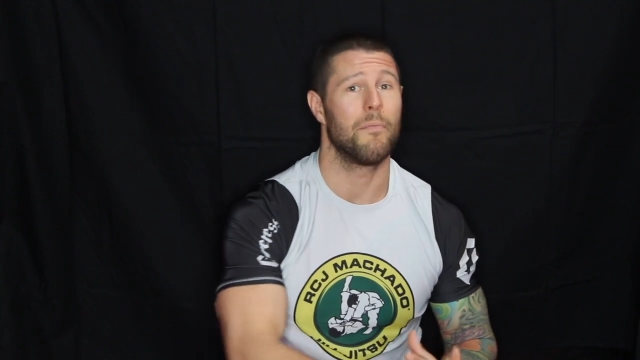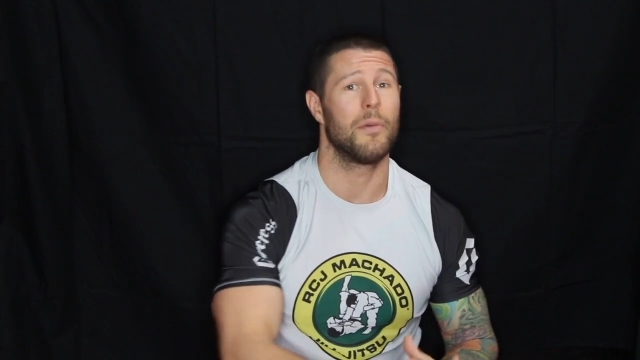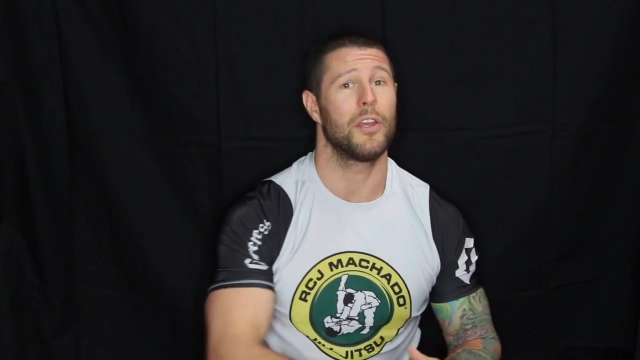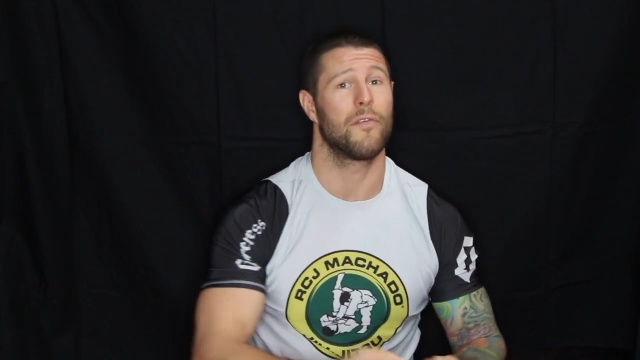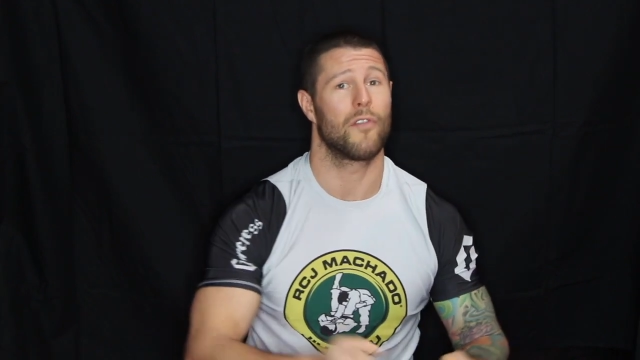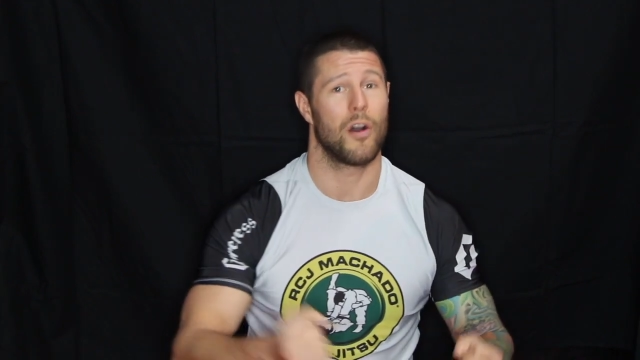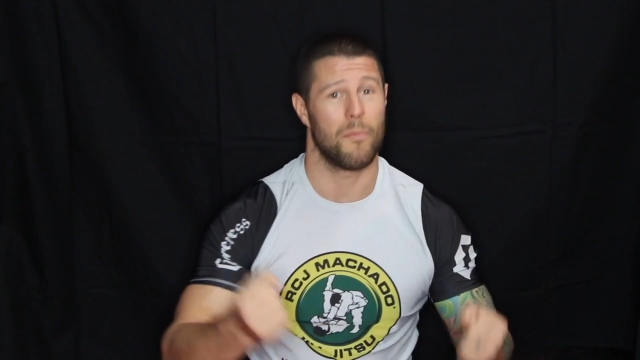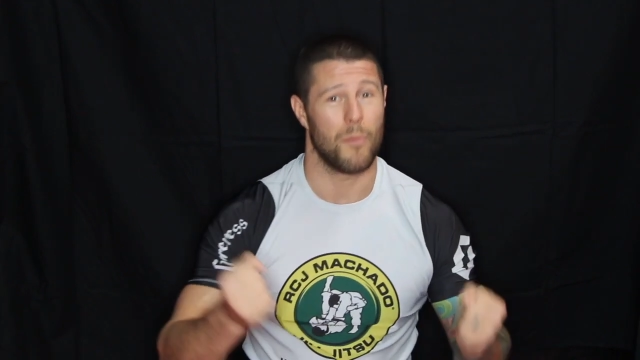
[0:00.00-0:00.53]
but
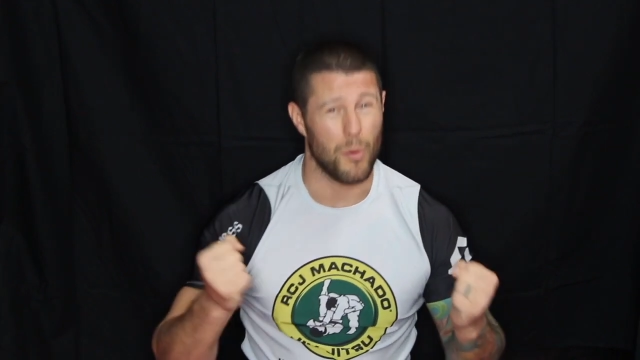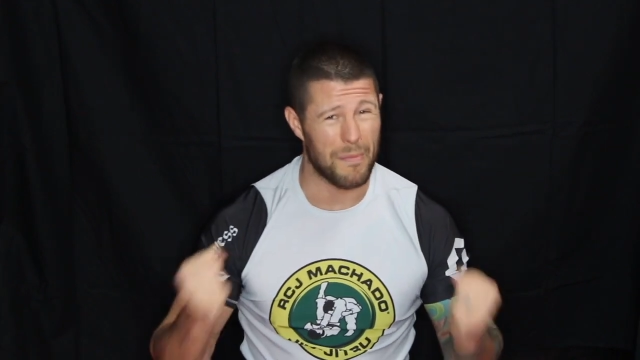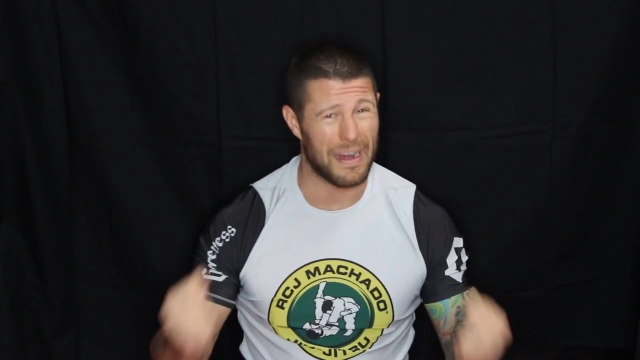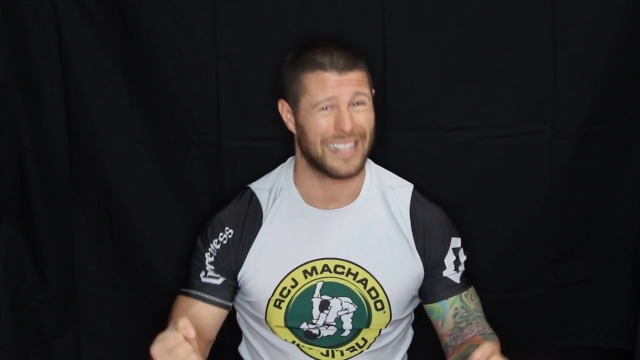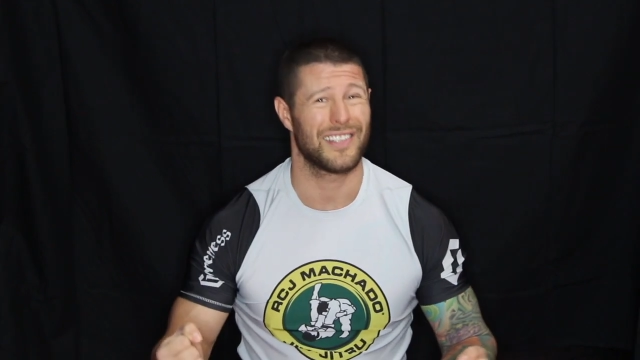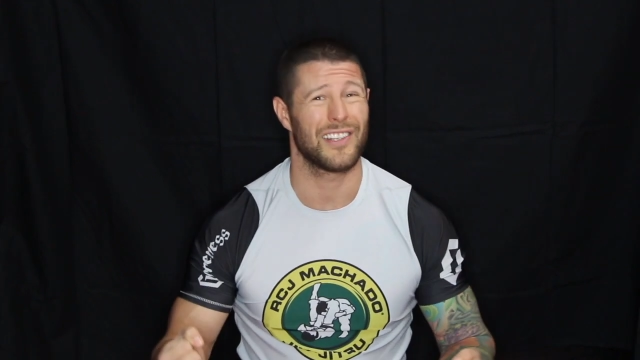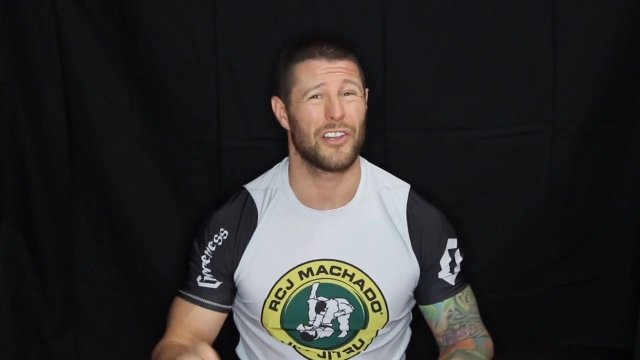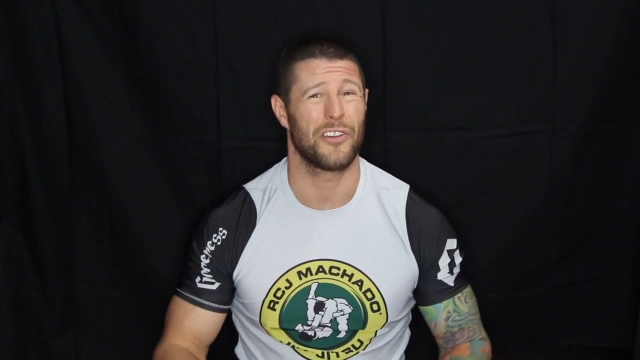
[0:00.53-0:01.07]
you've got more
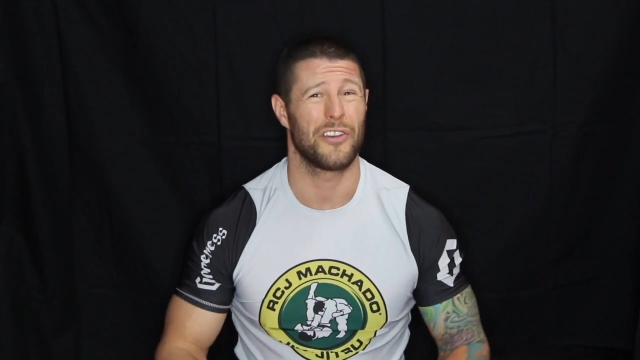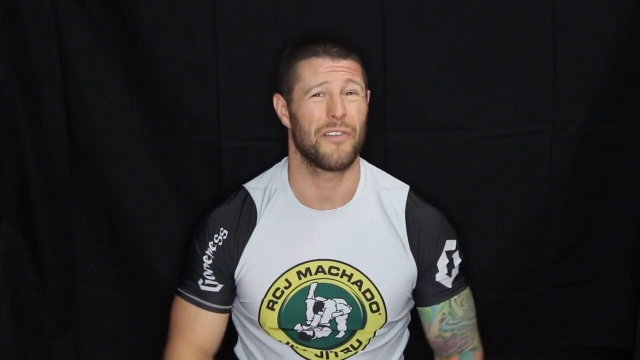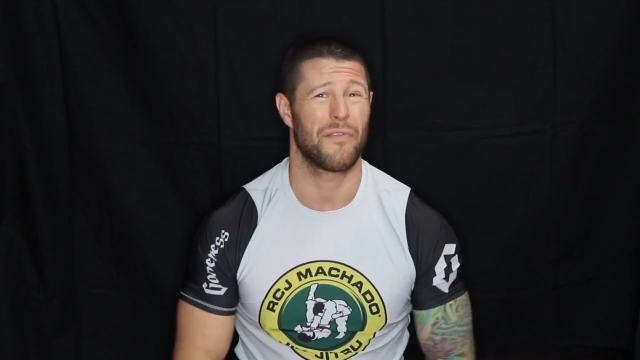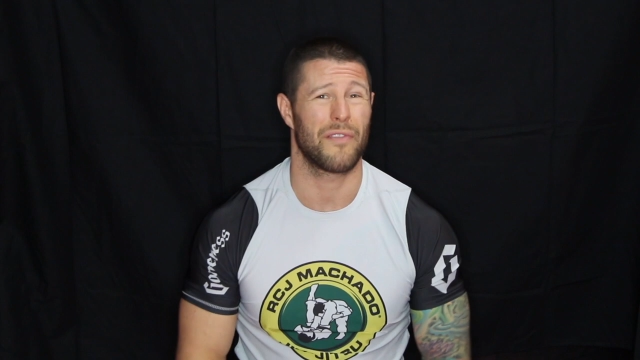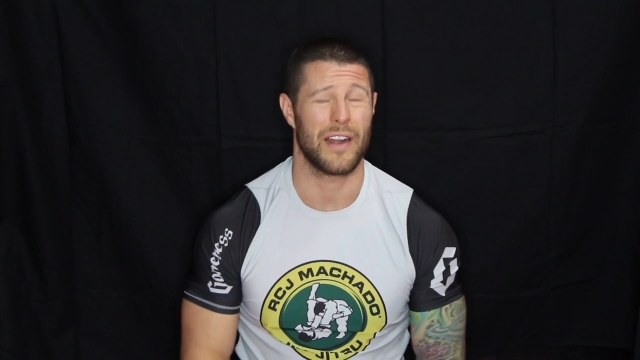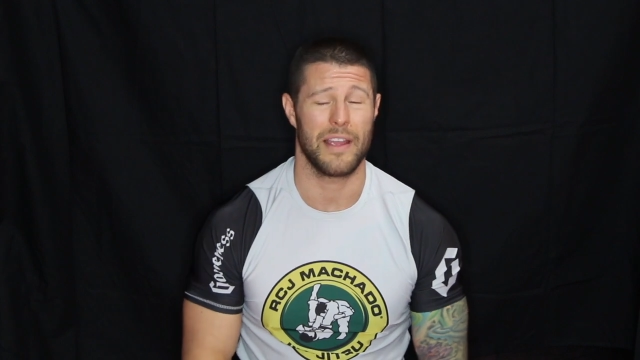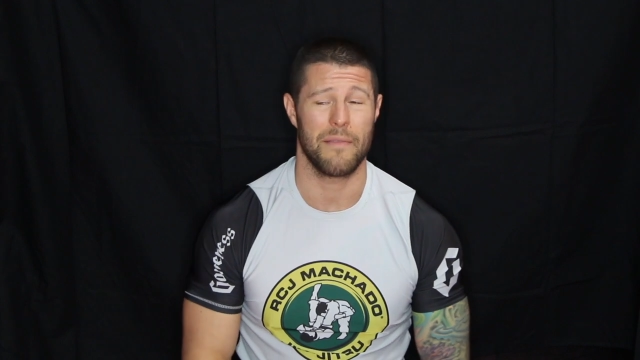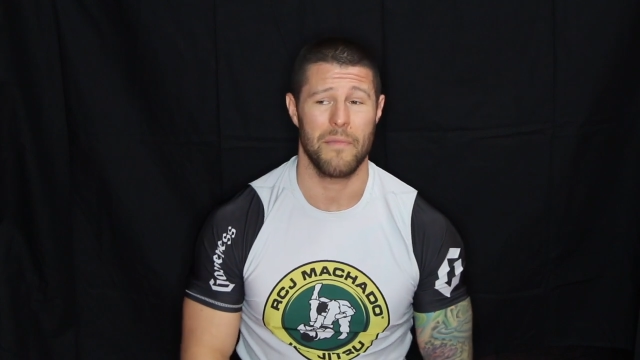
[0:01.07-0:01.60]
muscle on your
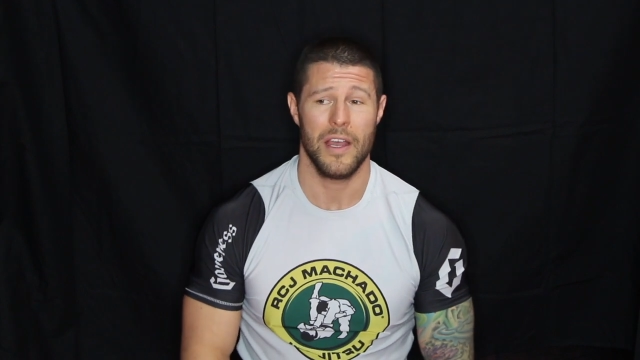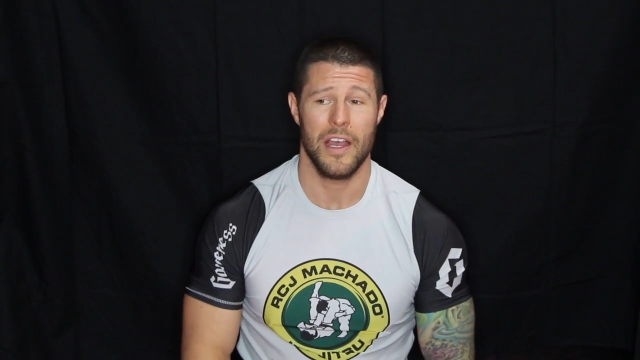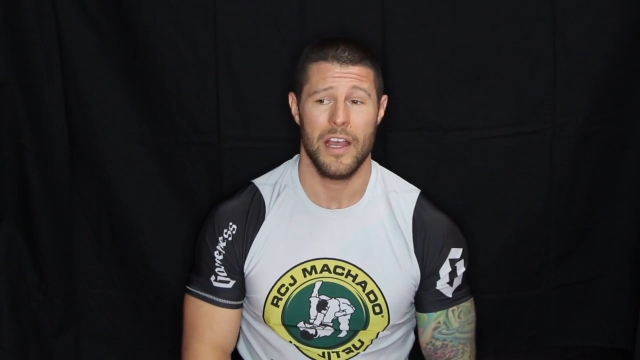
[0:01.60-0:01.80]
frame